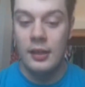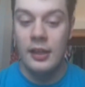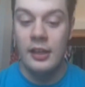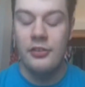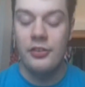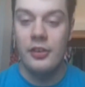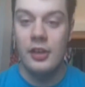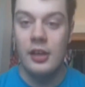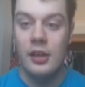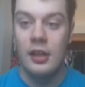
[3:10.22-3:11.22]
it's
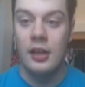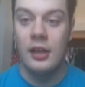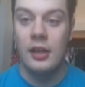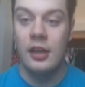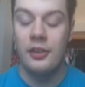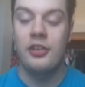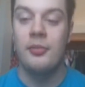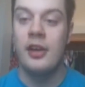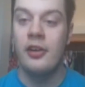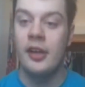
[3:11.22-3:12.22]

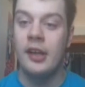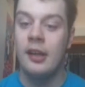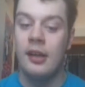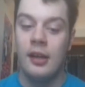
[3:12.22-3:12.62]
customary,